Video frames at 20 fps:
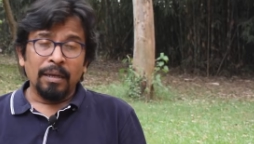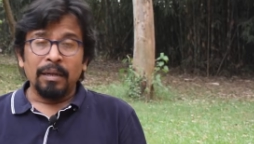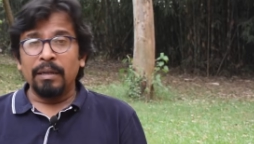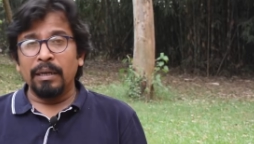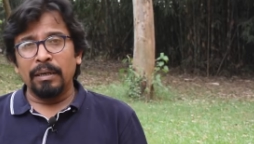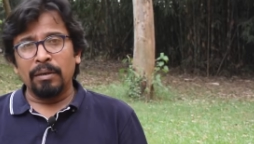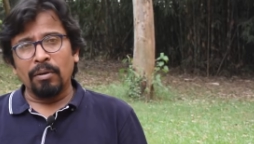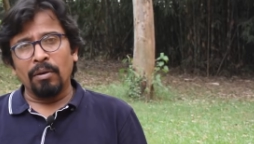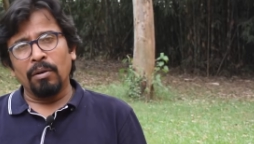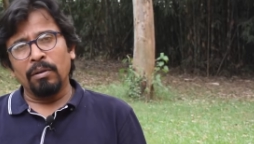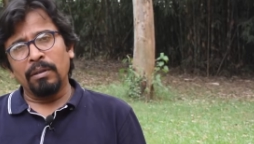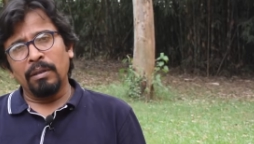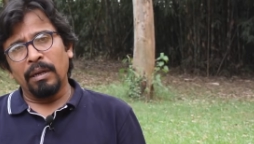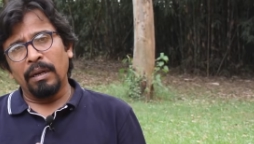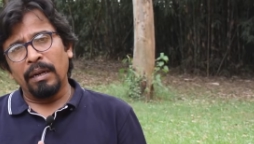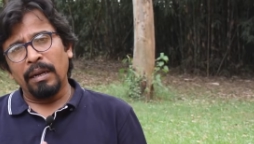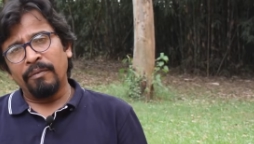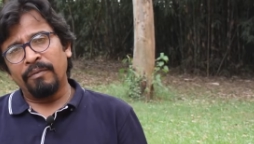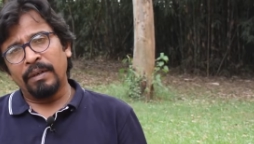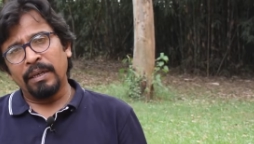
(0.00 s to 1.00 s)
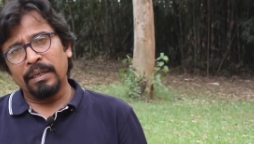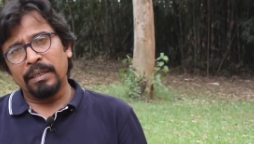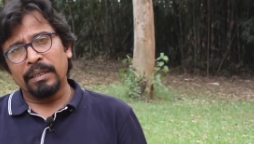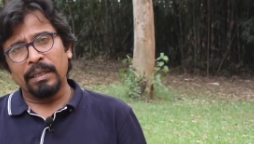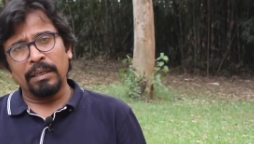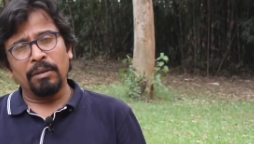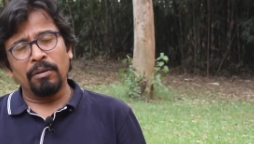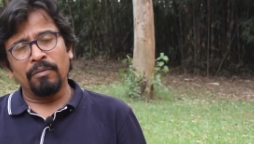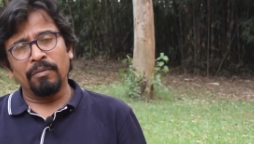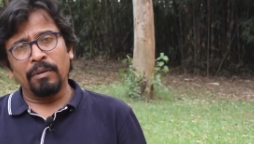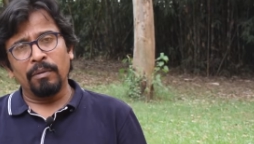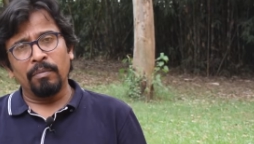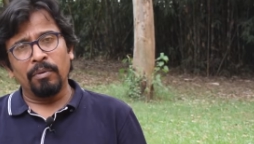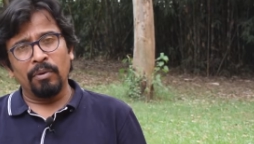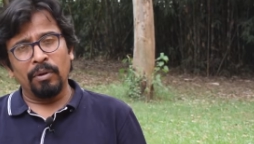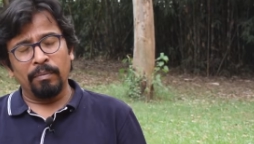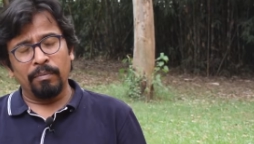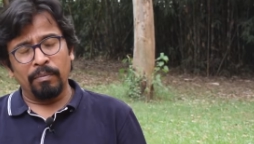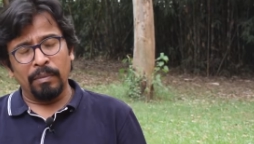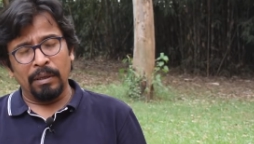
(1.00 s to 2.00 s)
That on the left hand side of the
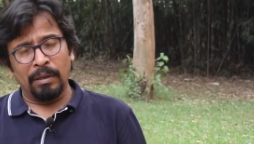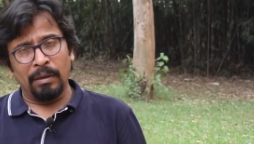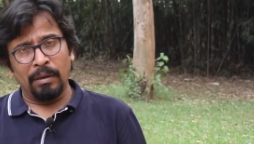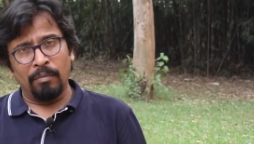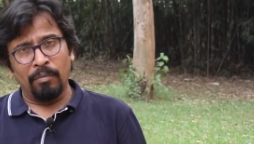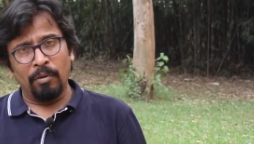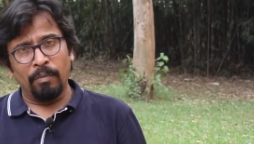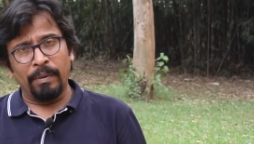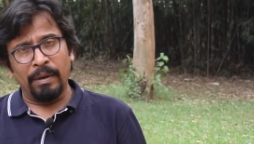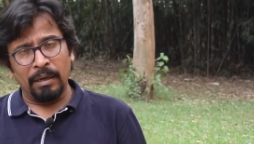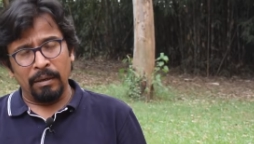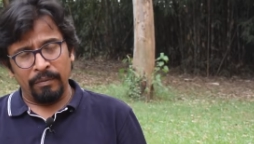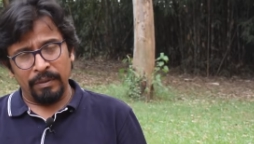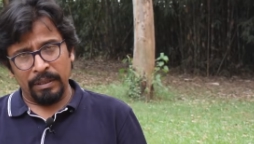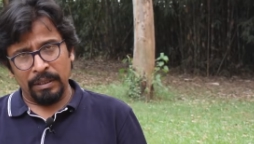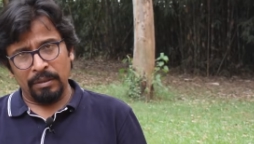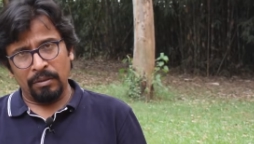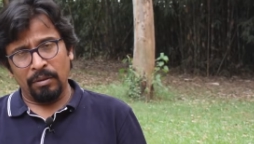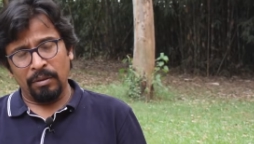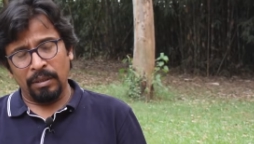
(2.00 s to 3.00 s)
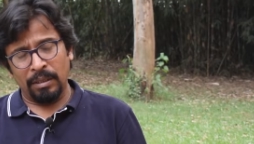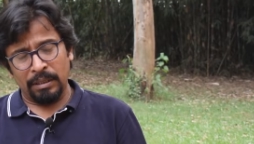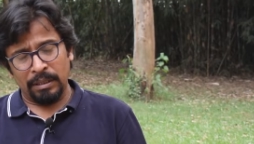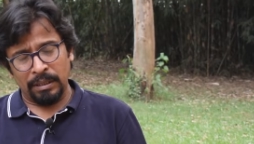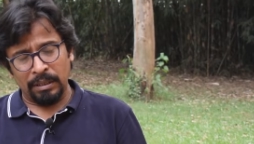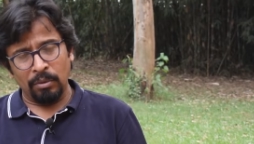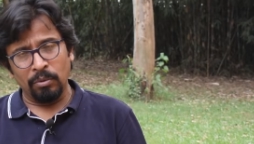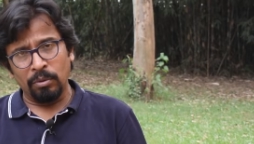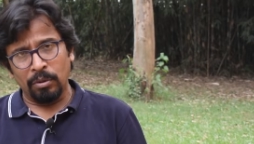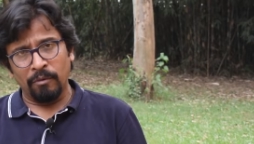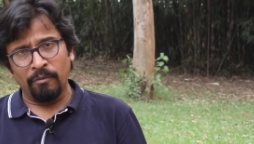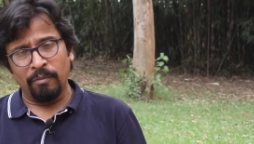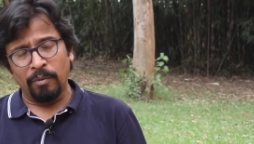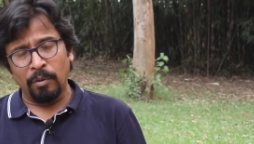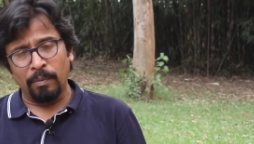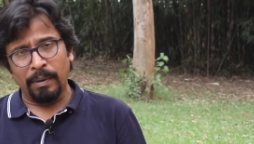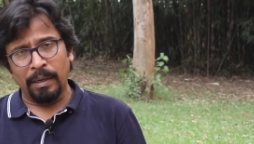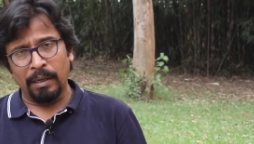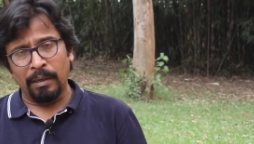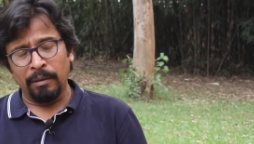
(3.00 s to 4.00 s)
Bhopal, which is on the south of
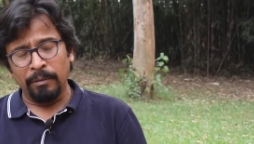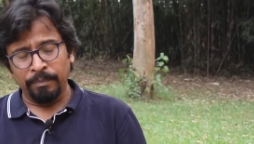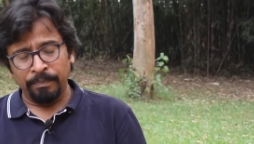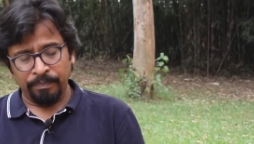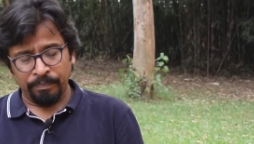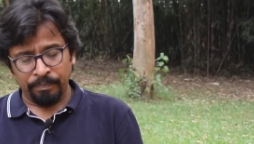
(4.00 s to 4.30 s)
Bhopal,